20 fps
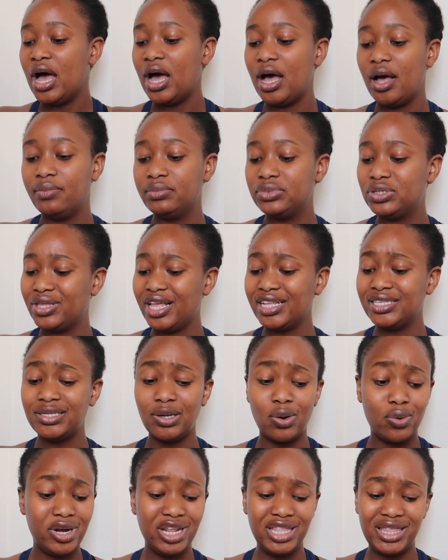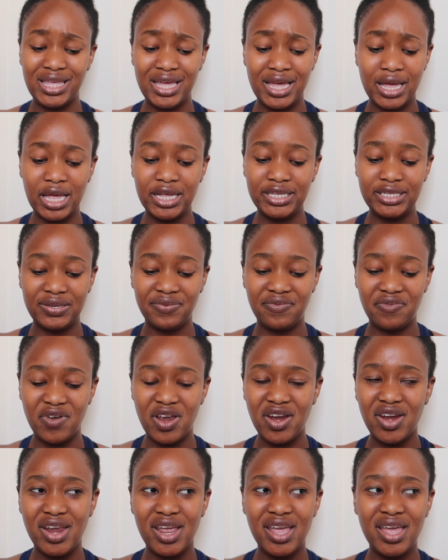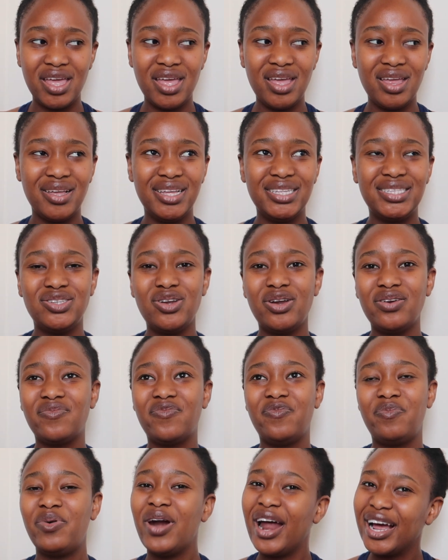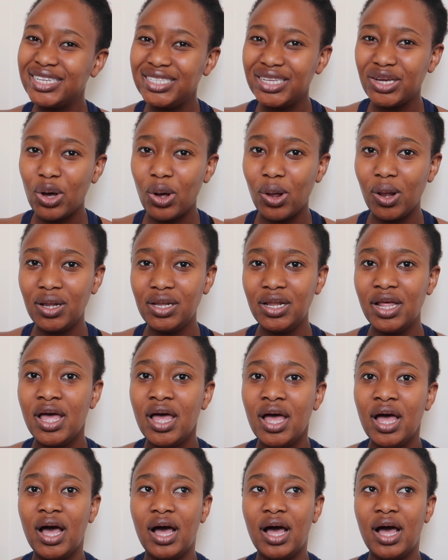um so that's the only thing it's very it's not practical